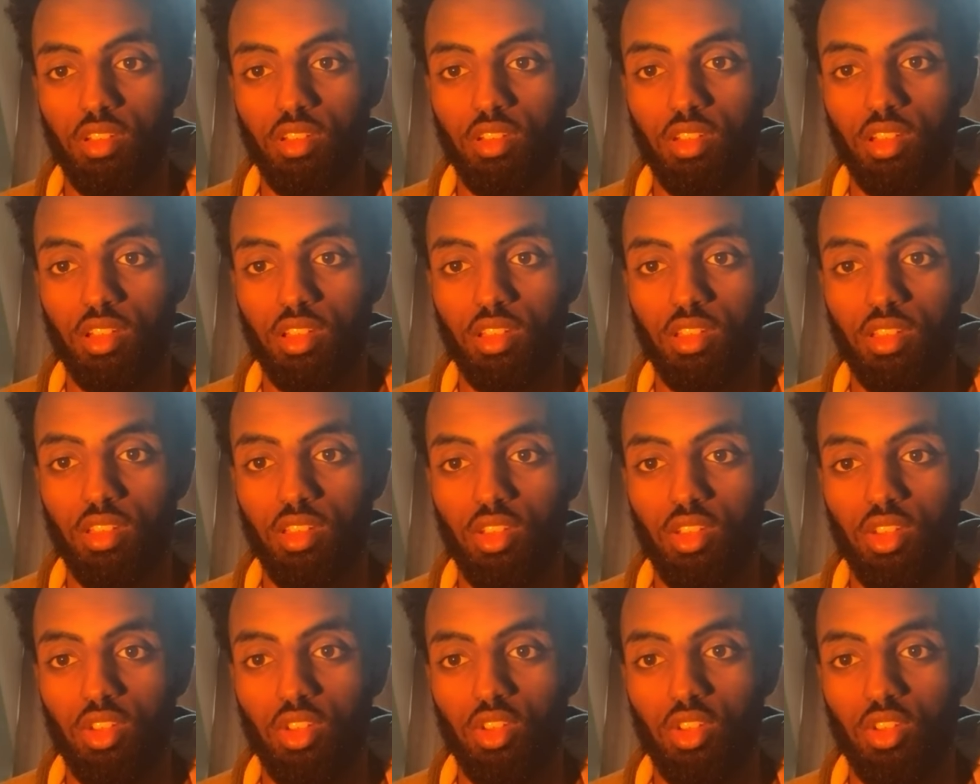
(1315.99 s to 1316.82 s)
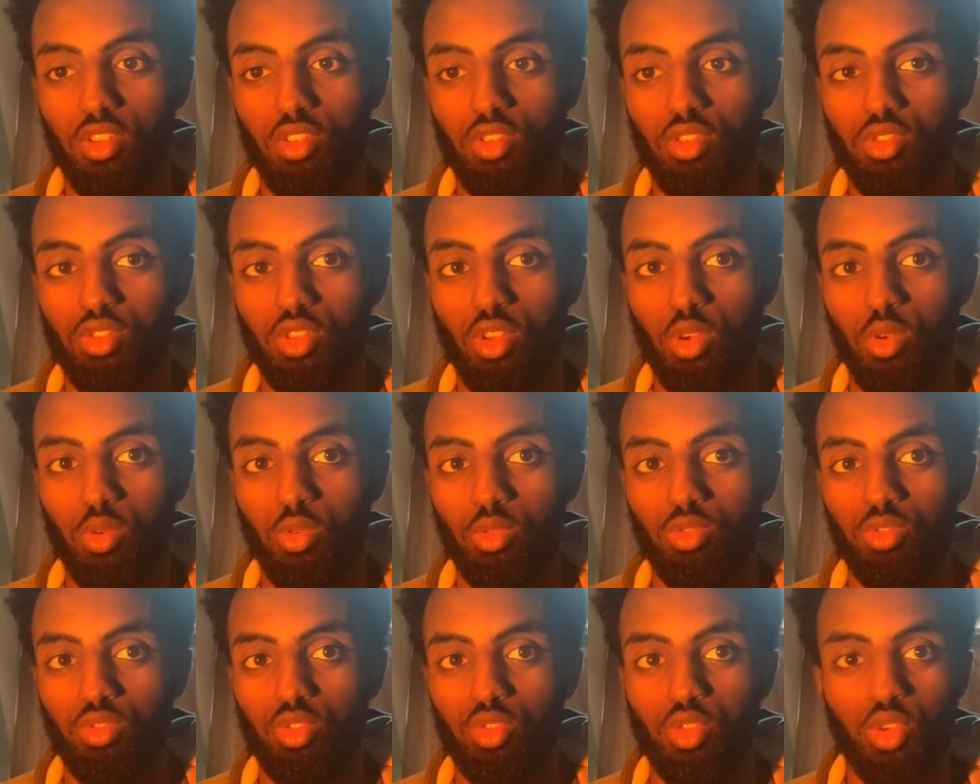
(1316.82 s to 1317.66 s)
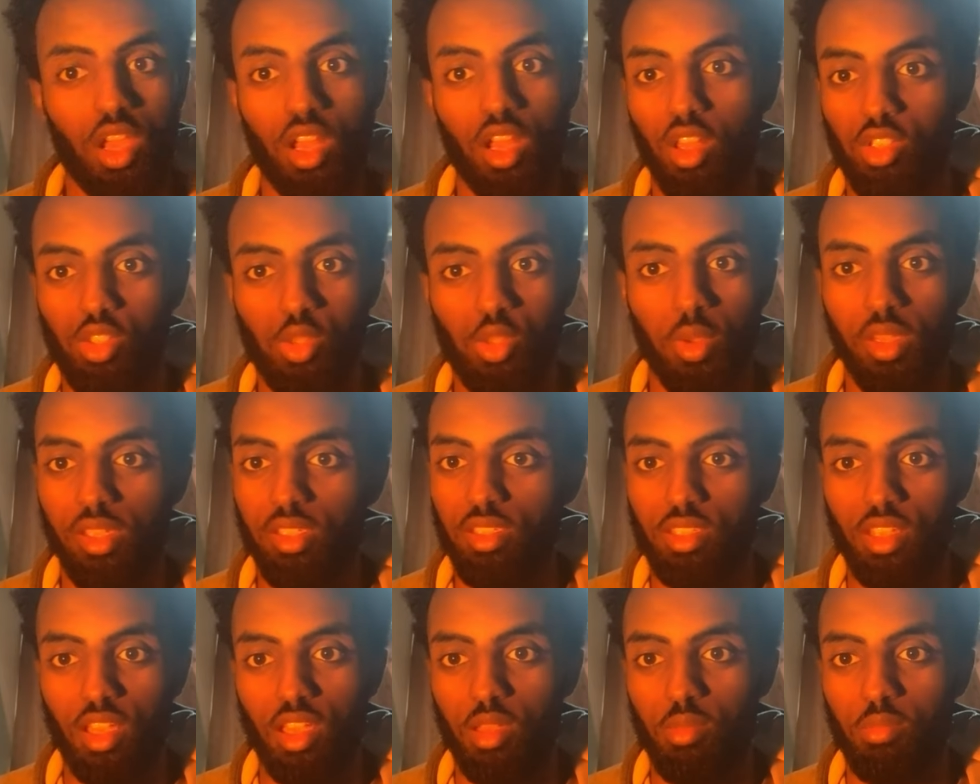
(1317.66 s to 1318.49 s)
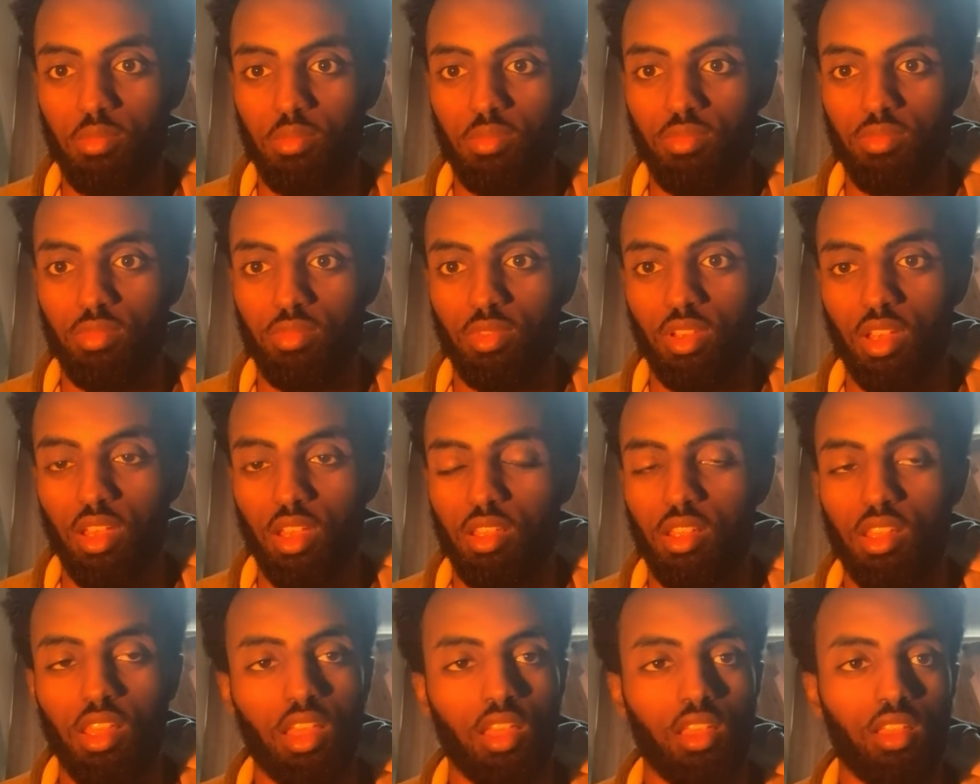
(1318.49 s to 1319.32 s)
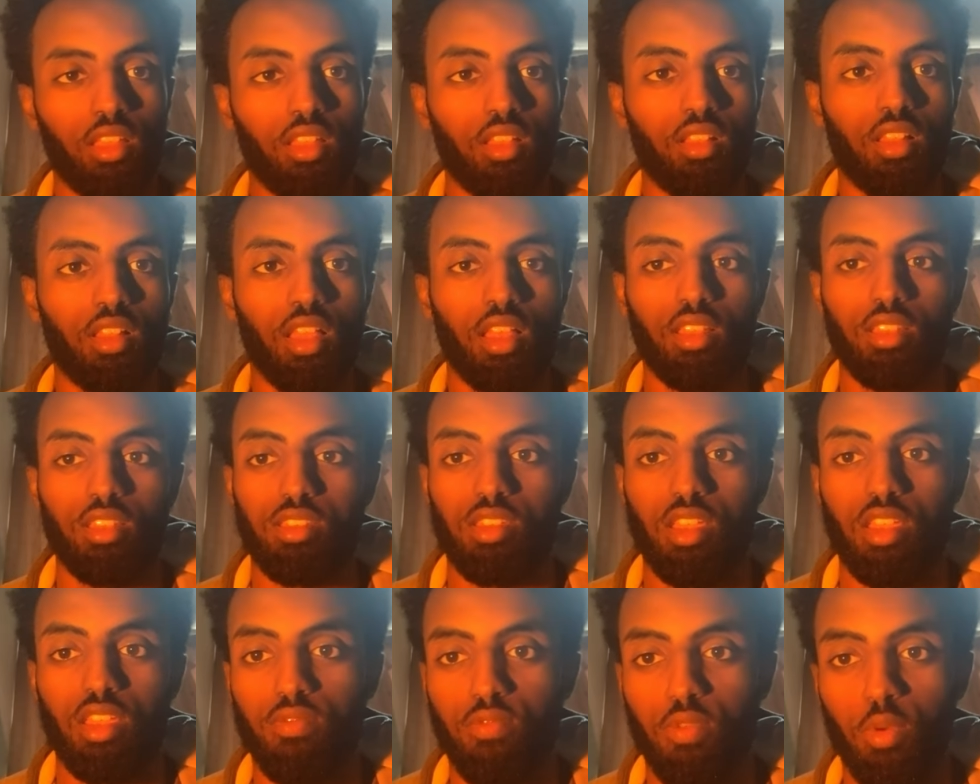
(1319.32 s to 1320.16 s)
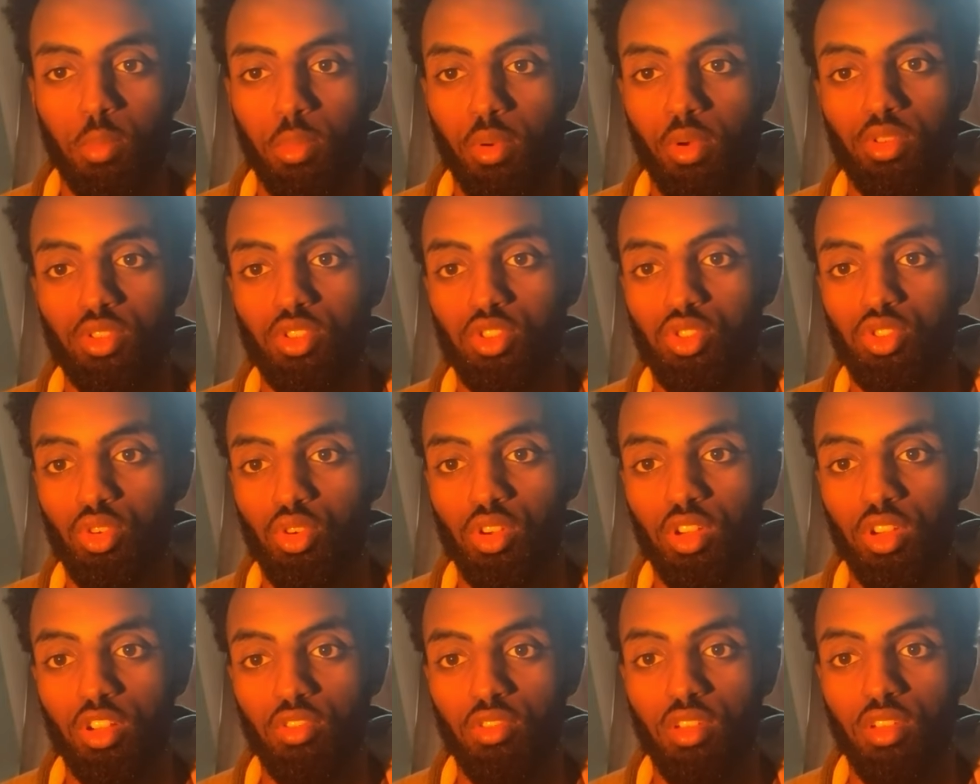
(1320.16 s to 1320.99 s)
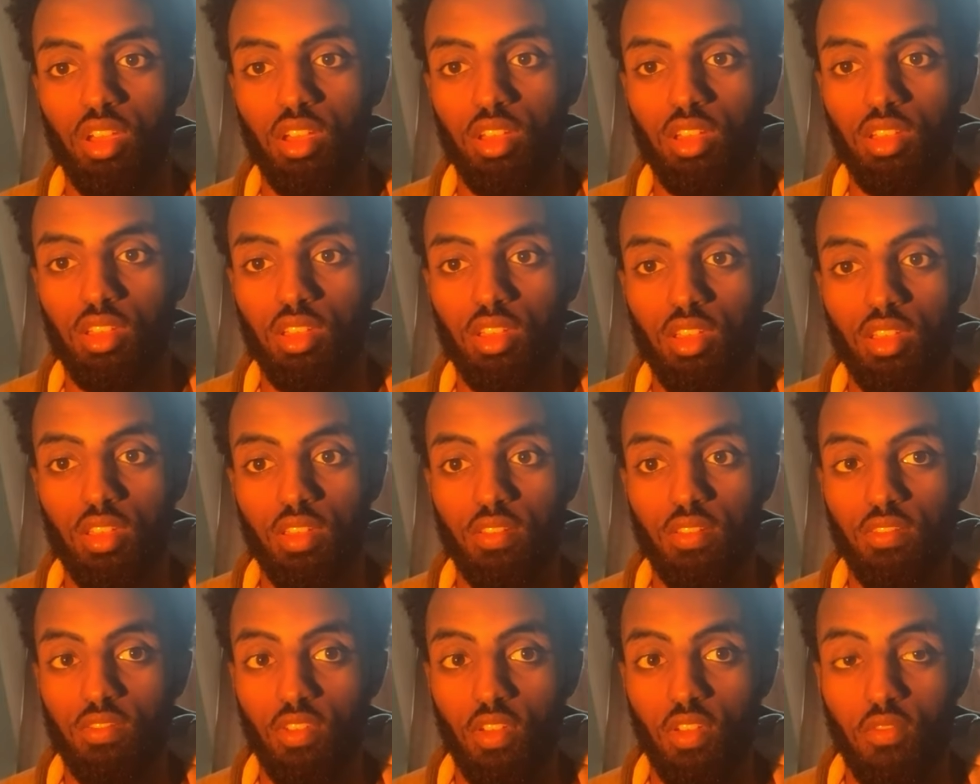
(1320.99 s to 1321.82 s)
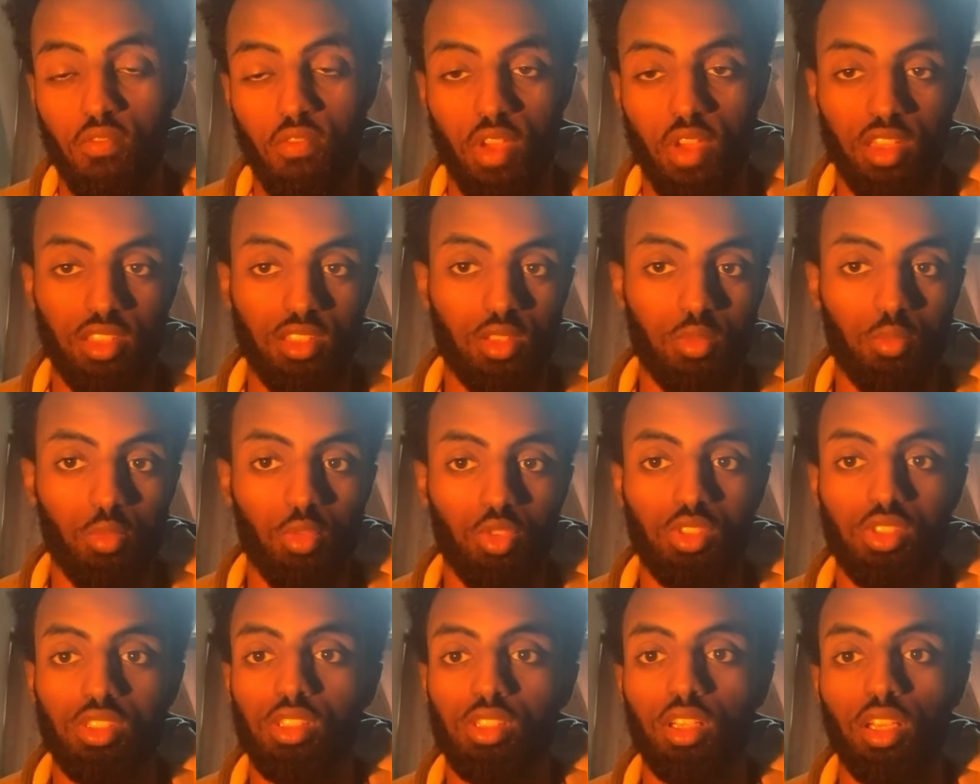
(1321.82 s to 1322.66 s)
Okay. So try not to waste time. Okay, like they say, propose a short career, invest as much as